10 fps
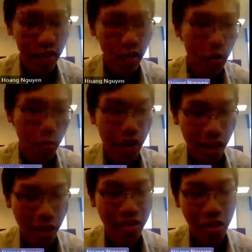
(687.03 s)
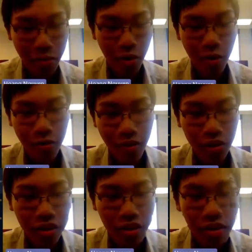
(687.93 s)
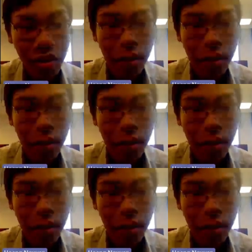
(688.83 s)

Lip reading: You're gonna print out in terminal, of course.